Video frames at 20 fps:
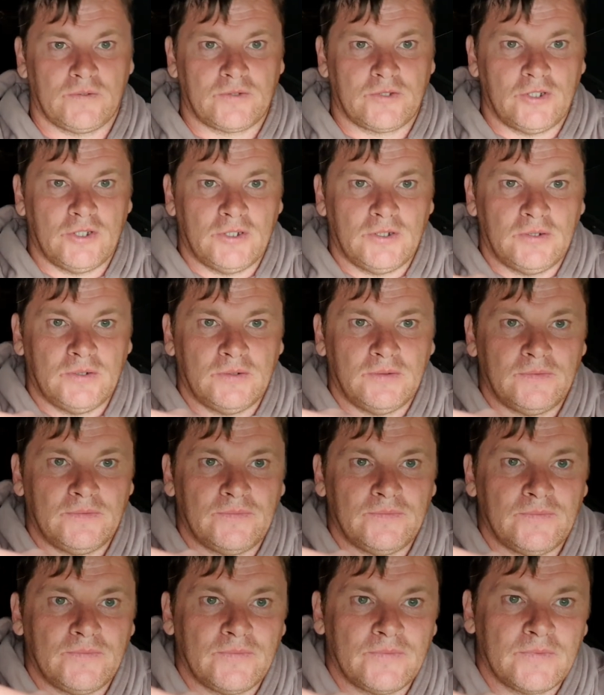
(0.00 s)
So
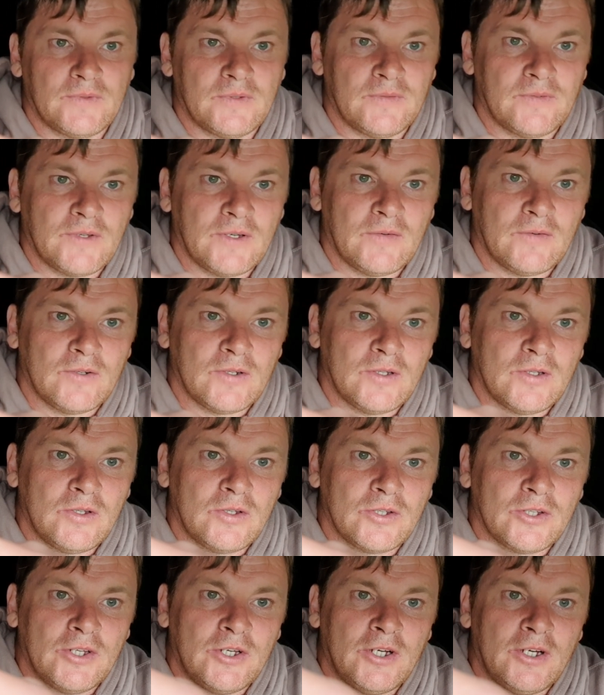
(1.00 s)
if you have a look
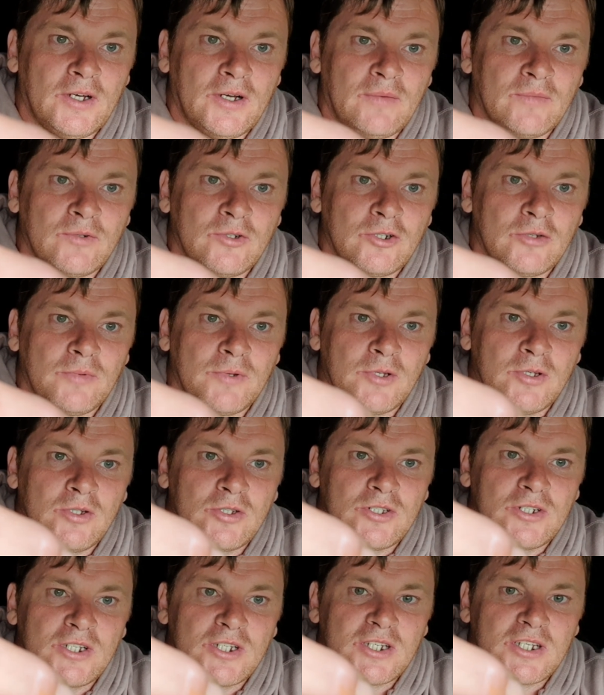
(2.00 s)
there, I'm going to be
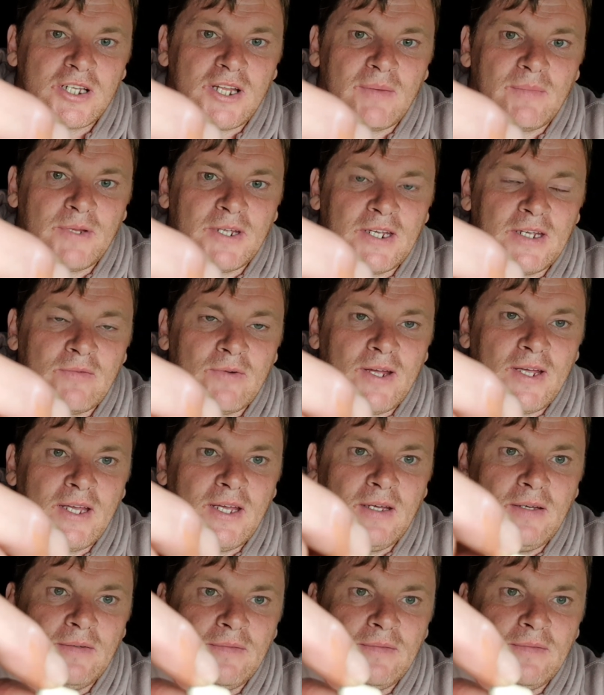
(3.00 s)
using a slip D rig